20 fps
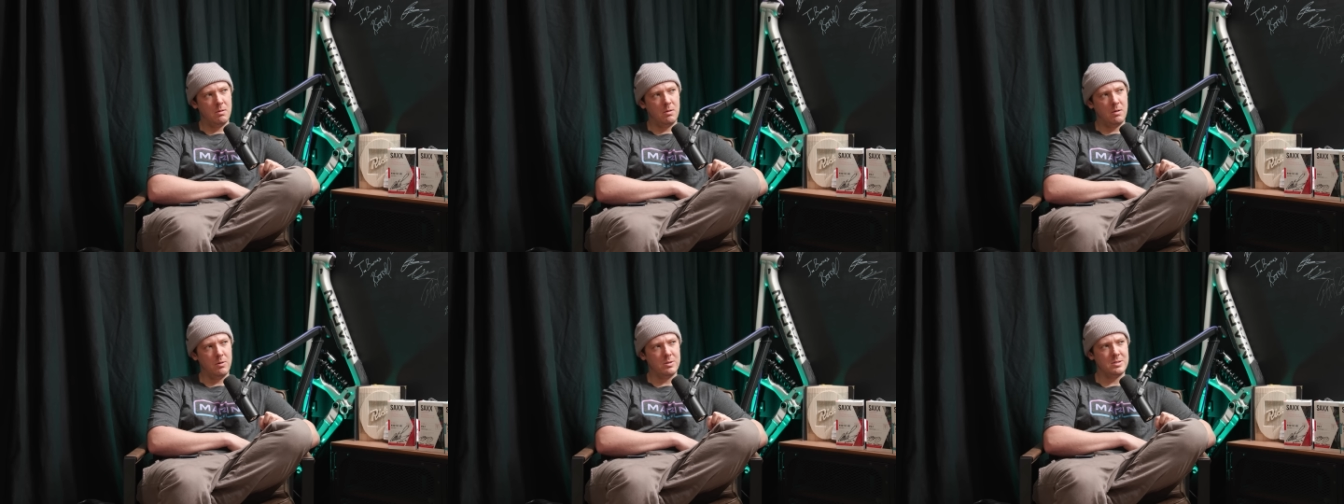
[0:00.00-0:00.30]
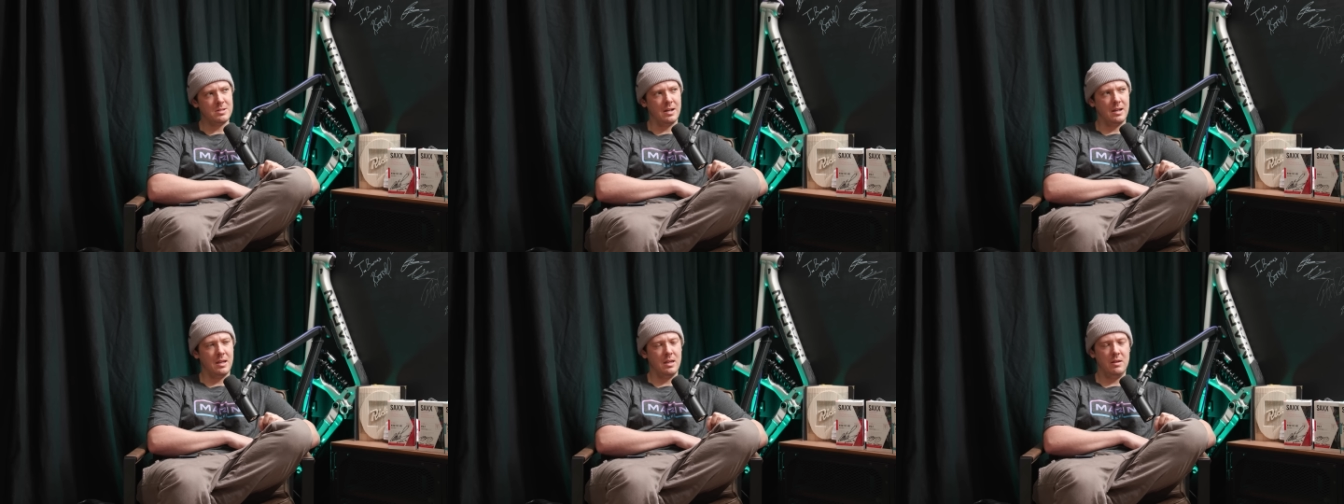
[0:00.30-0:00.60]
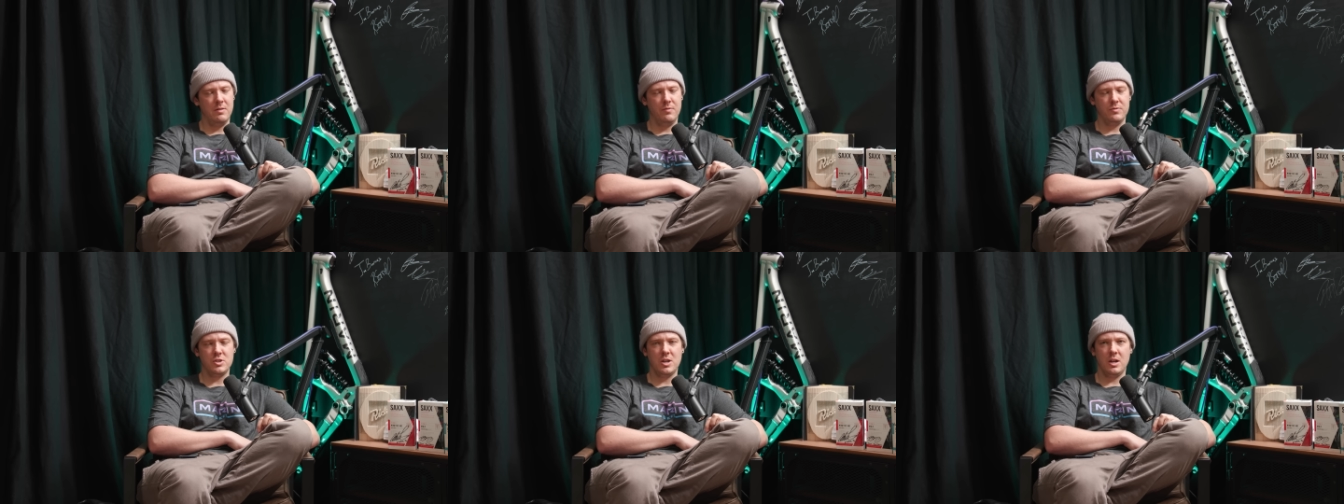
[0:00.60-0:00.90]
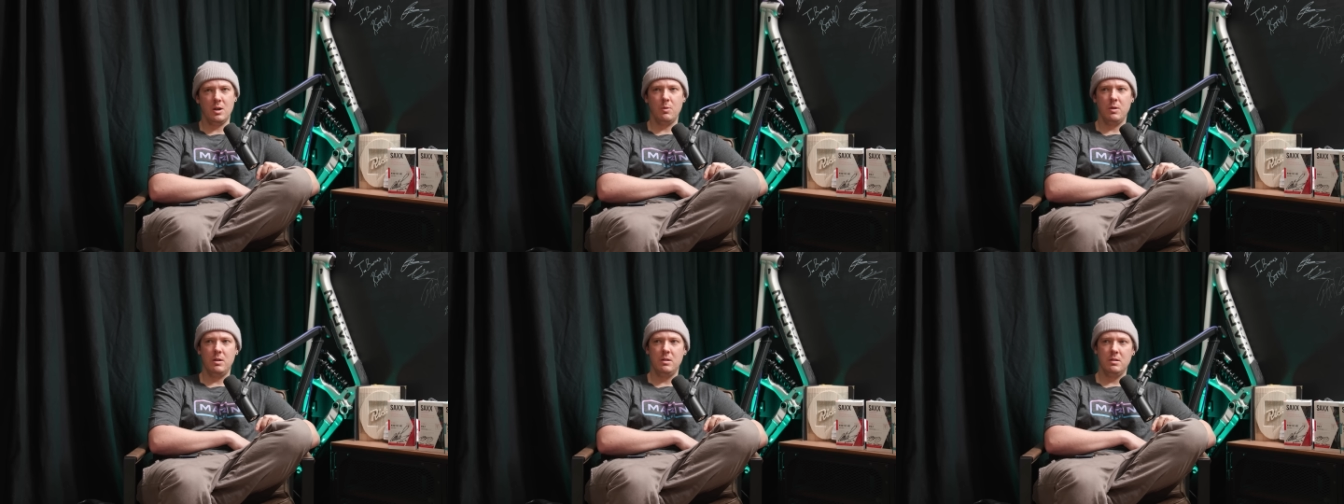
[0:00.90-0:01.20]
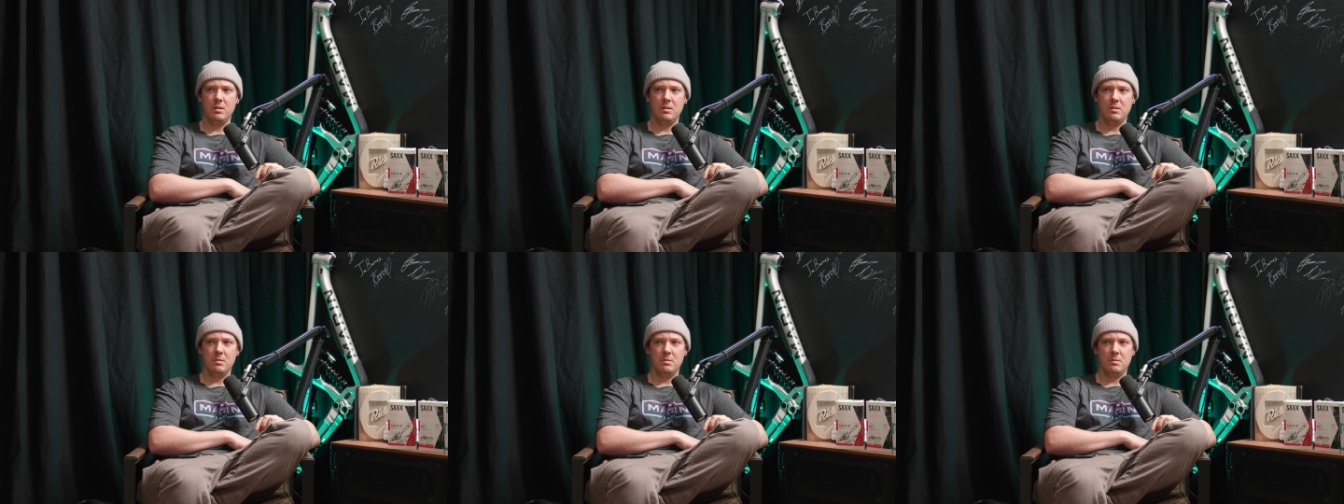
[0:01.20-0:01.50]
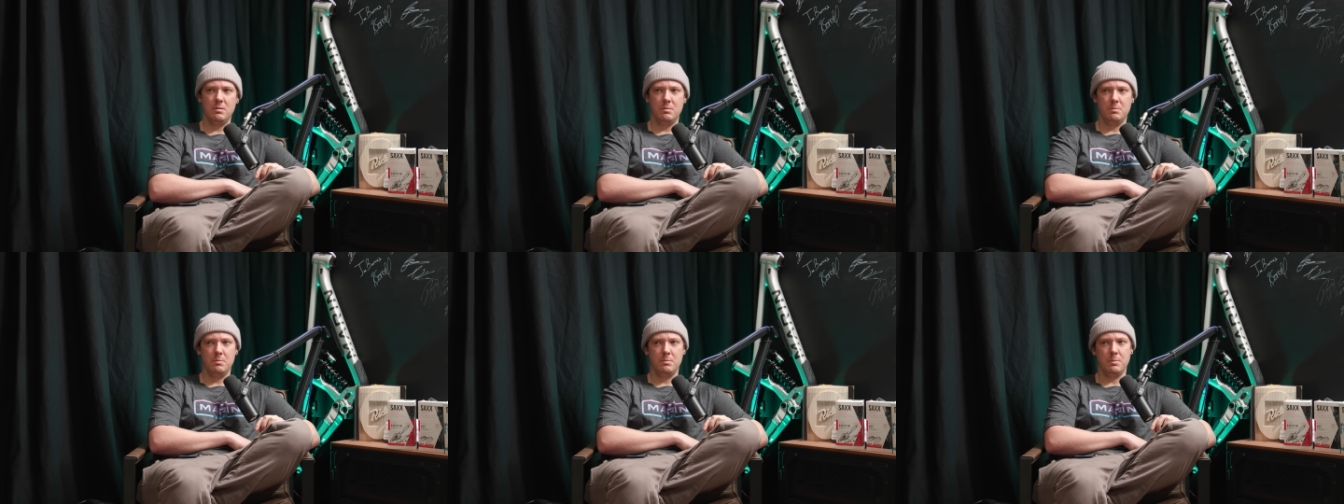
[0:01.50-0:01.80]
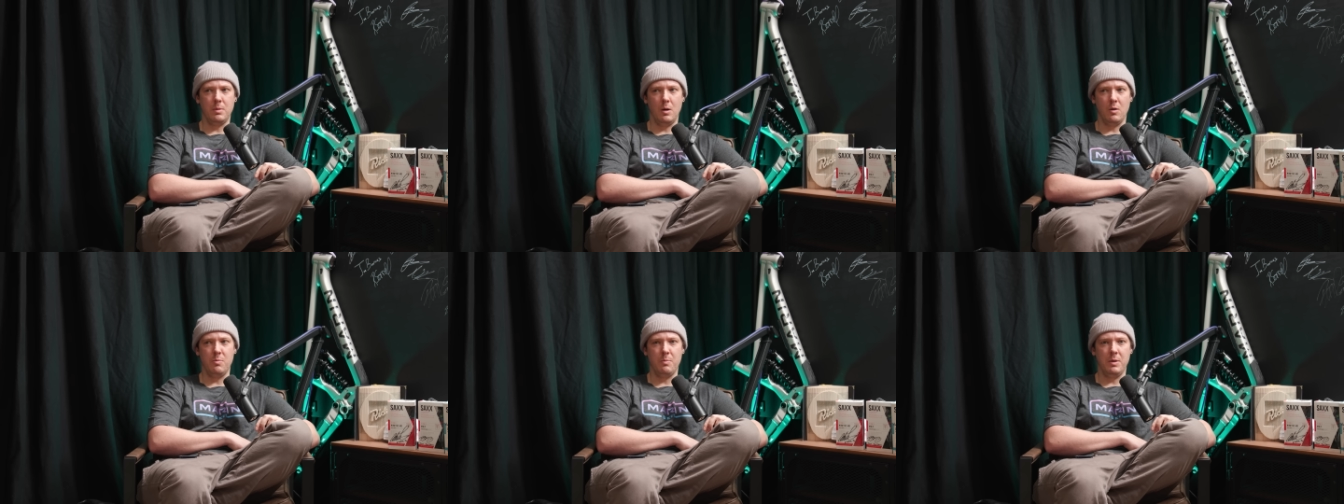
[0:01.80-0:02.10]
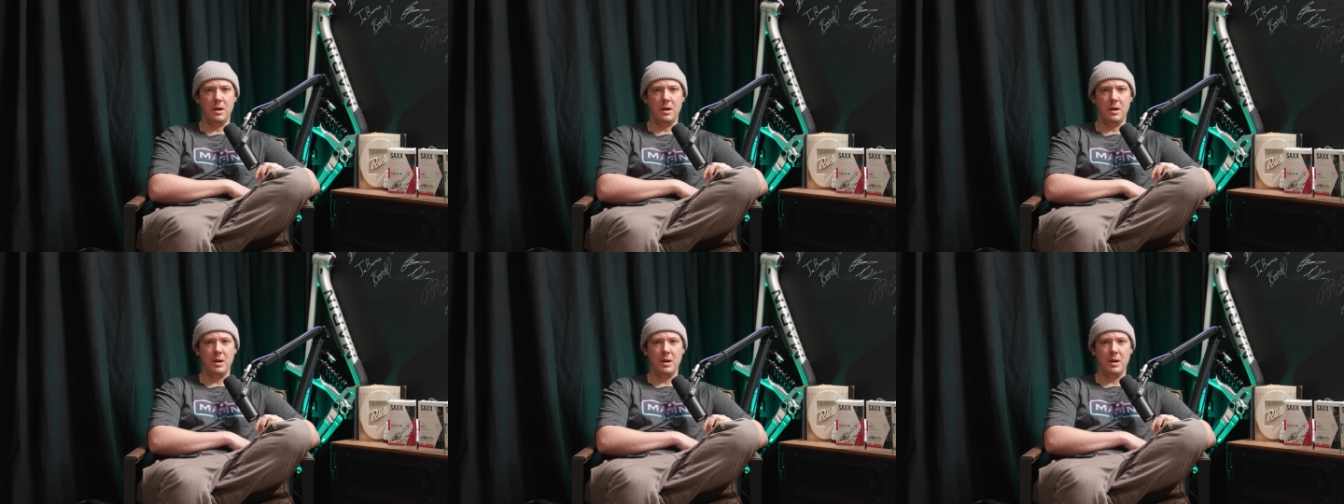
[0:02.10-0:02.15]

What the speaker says: Or is that Keith Chegwin? Both